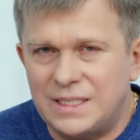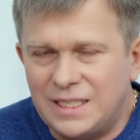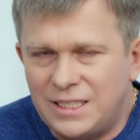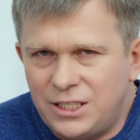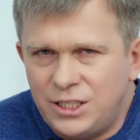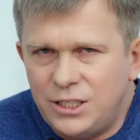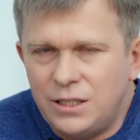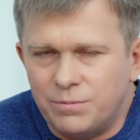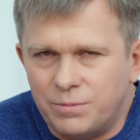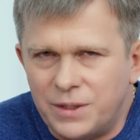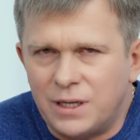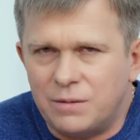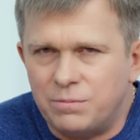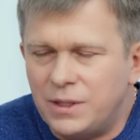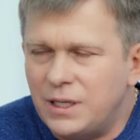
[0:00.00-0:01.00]
Why do we
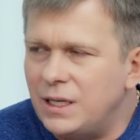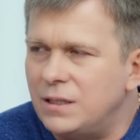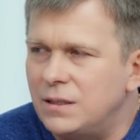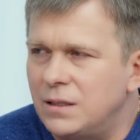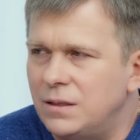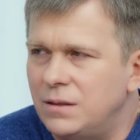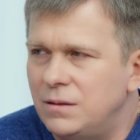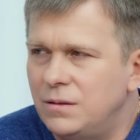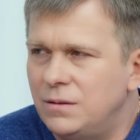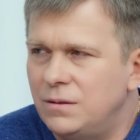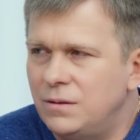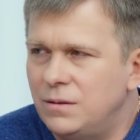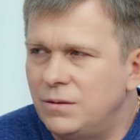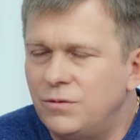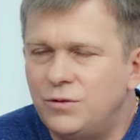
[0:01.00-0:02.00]
need this?
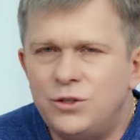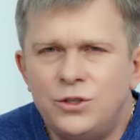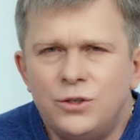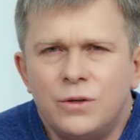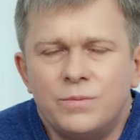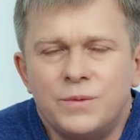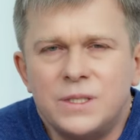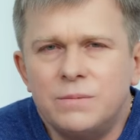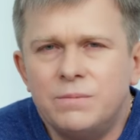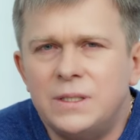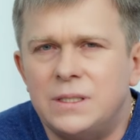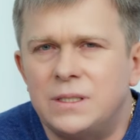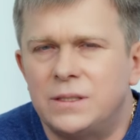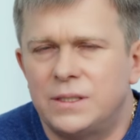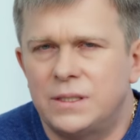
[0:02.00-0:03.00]
What's the
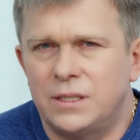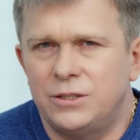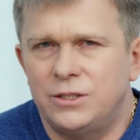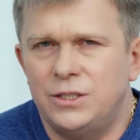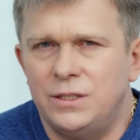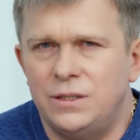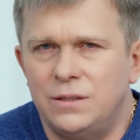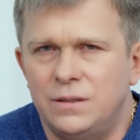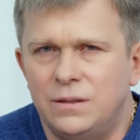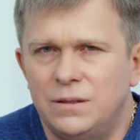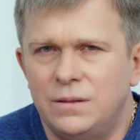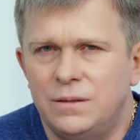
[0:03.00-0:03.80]
point? Tell me.